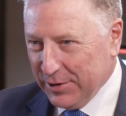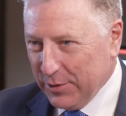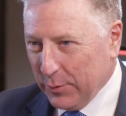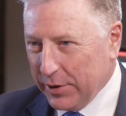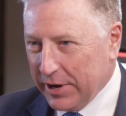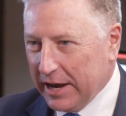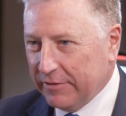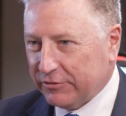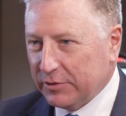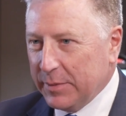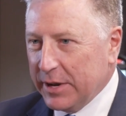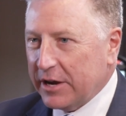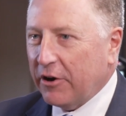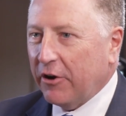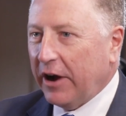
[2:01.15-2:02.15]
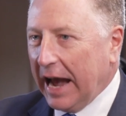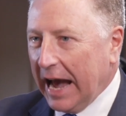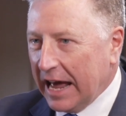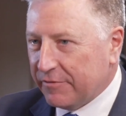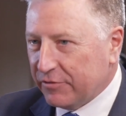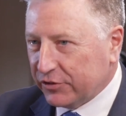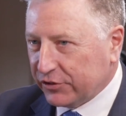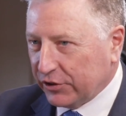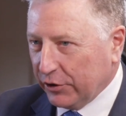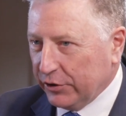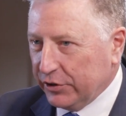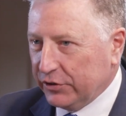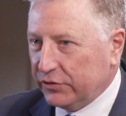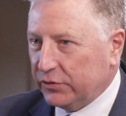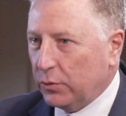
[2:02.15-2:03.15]
We have to make our
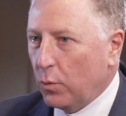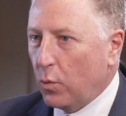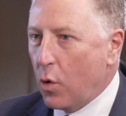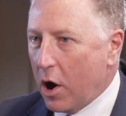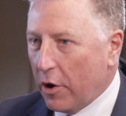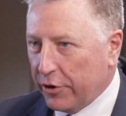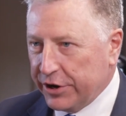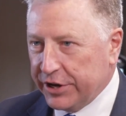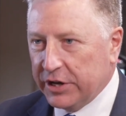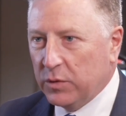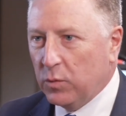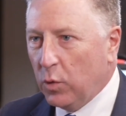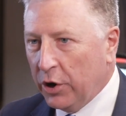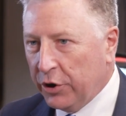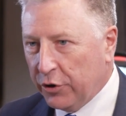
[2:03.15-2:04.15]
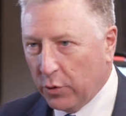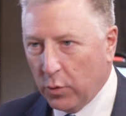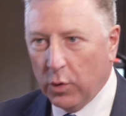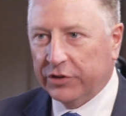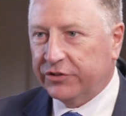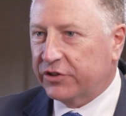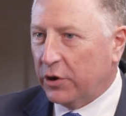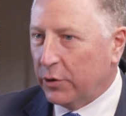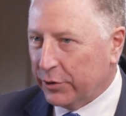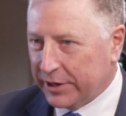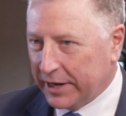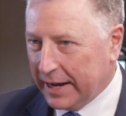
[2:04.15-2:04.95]
adversaries worry and wonder what's going to